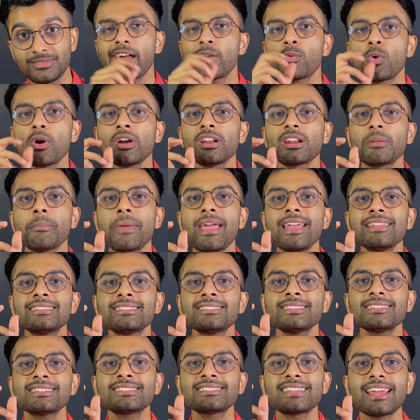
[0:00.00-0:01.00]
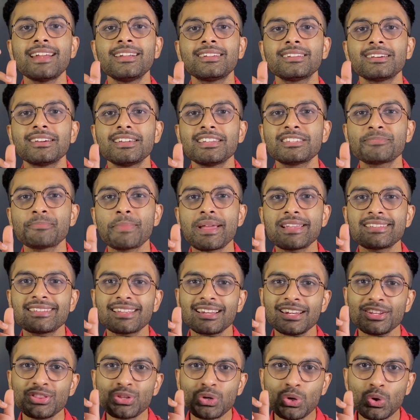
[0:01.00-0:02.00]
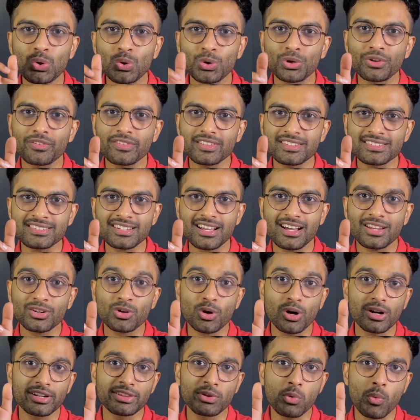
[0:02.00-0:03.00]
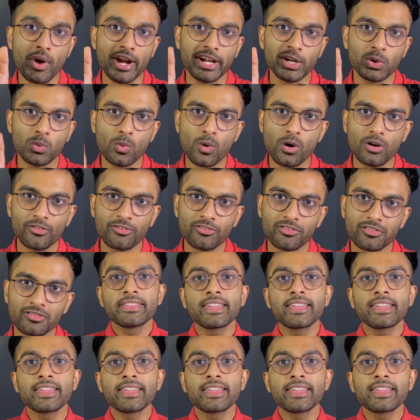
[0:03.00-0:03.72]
And what remains in the center is basically the core of the star called the white dwarf.